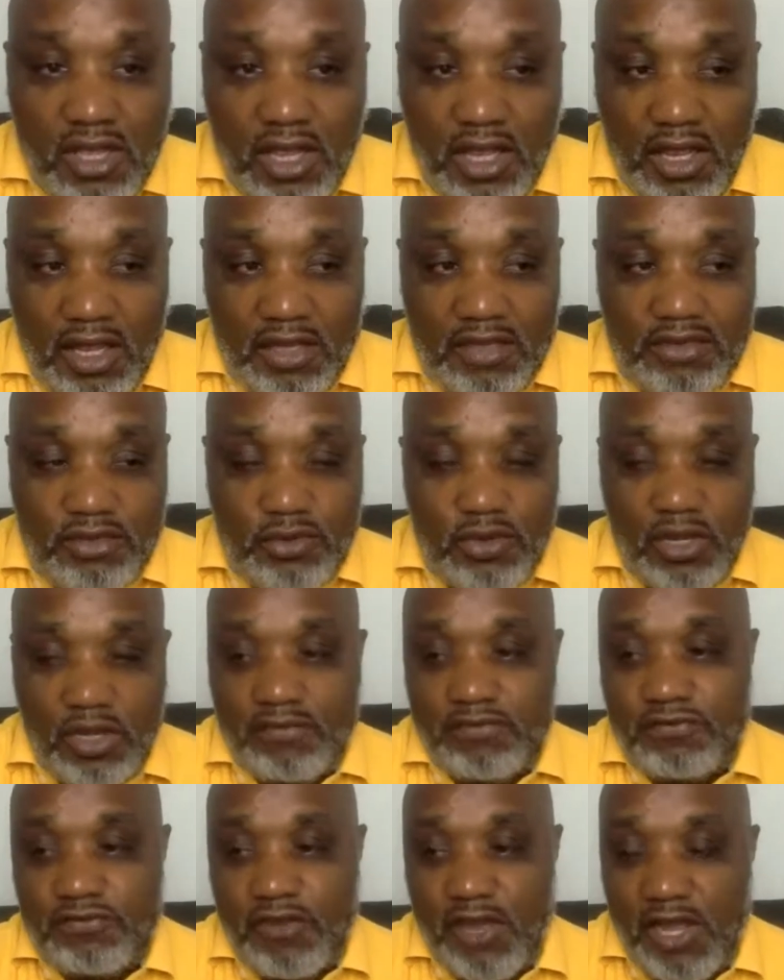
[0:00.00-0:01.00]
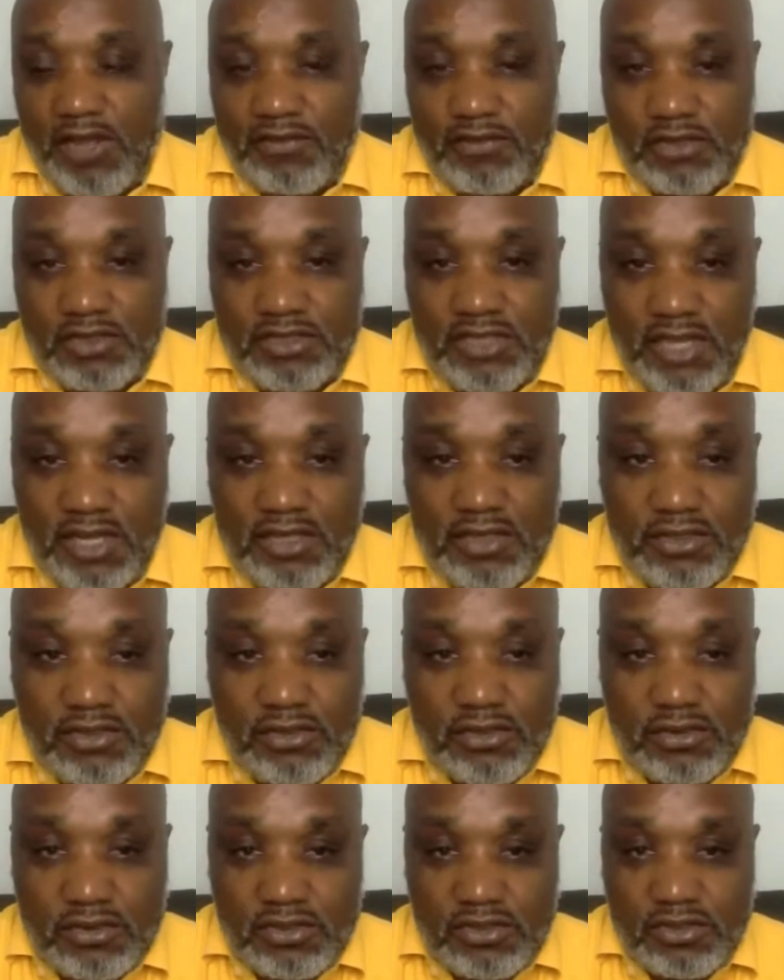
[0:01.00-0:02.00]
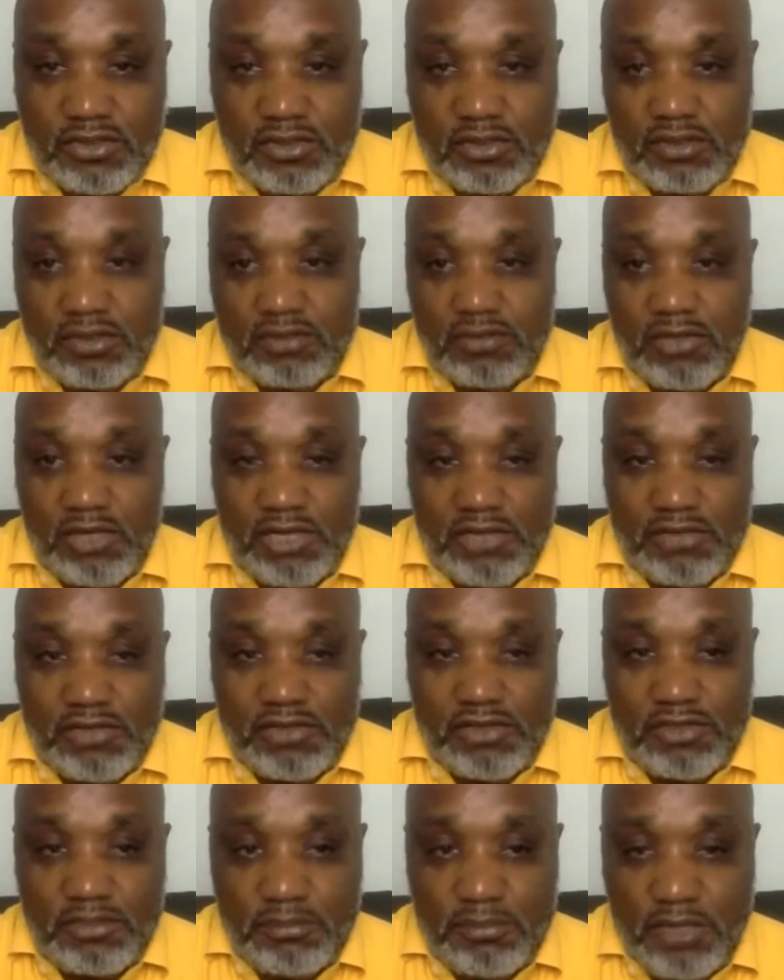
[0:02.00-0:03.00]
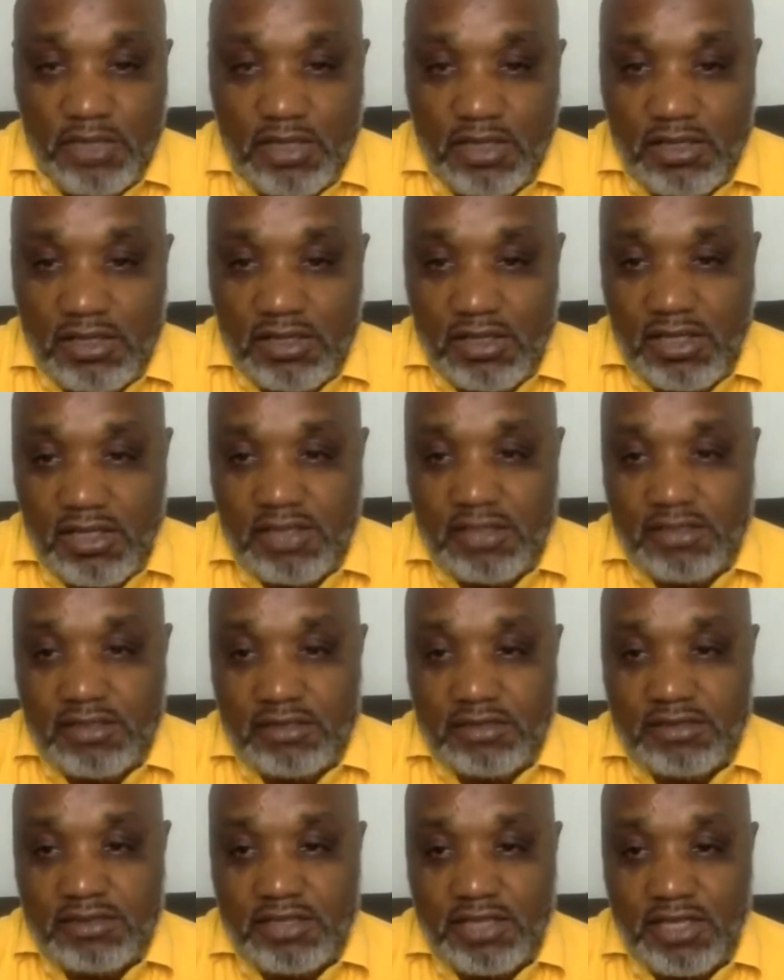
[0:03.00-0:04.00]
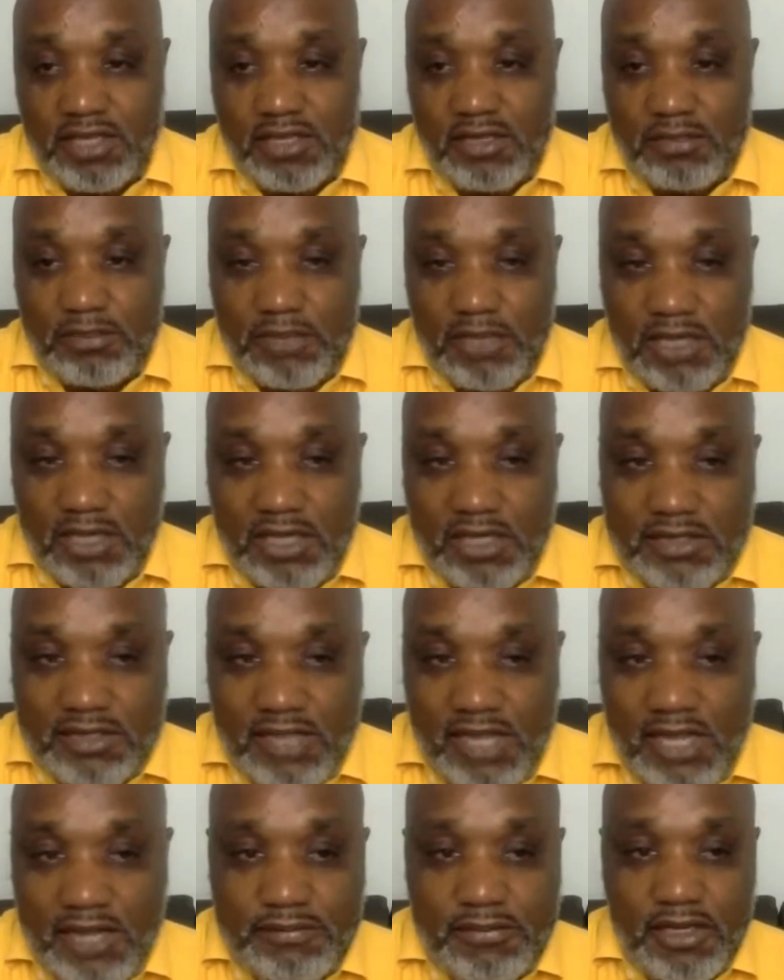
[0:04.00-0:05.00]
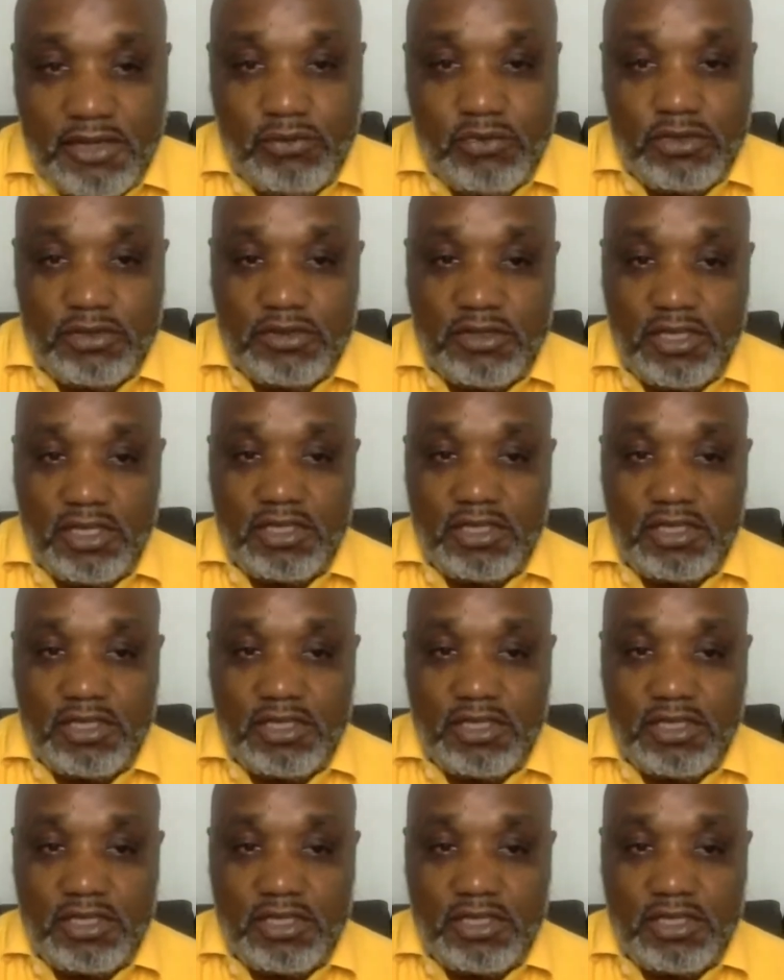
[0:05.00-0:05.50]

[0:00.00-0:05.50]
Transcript: and you have five or ten goats or whatever to milk, then it'll take up a lot of time. And we